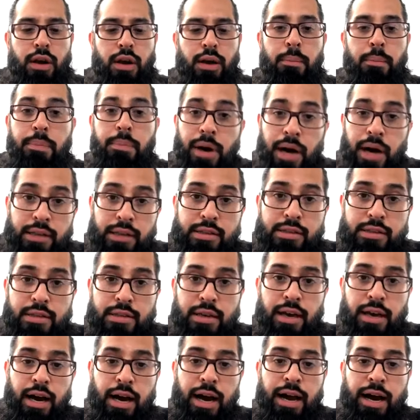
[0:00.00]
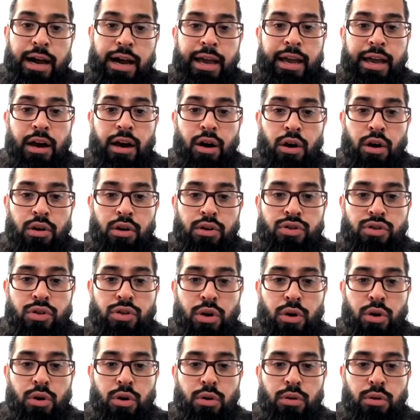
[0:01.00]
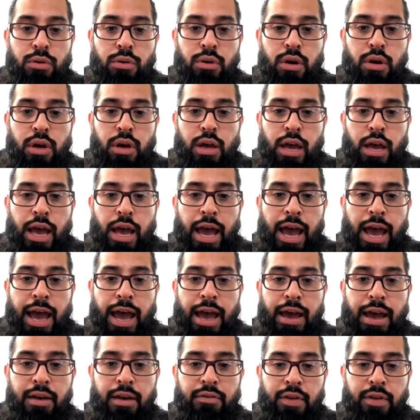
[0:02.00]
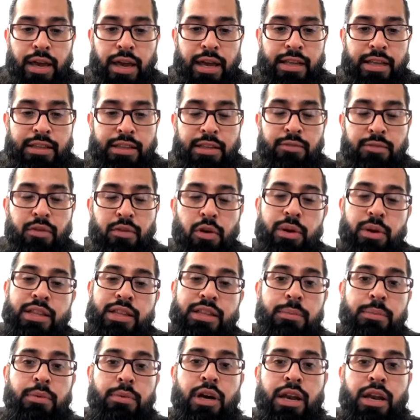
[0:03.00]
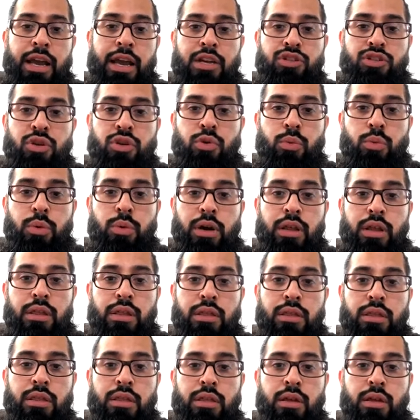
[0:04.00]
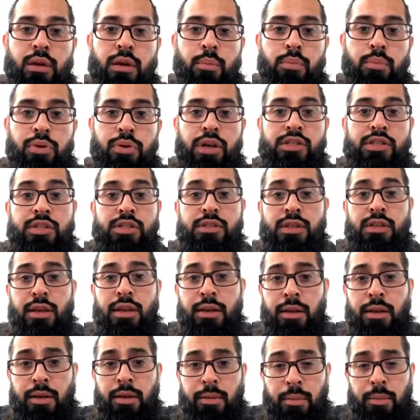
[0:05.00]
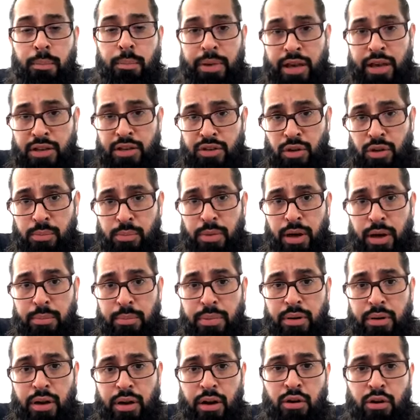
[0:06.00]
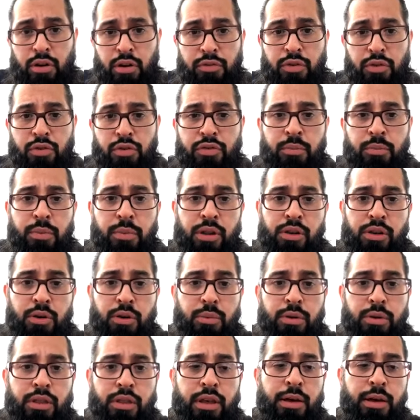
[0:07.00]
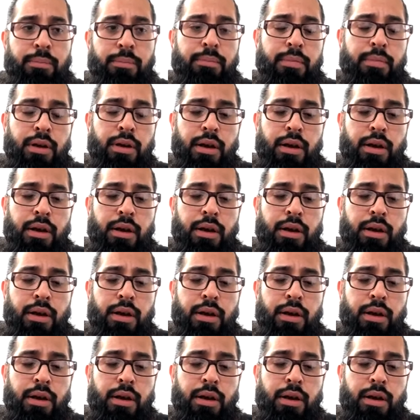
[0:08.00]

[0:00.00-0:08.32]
But I also have a very deep connection with Prince Beelzebub. I don't know if you're familiar with him.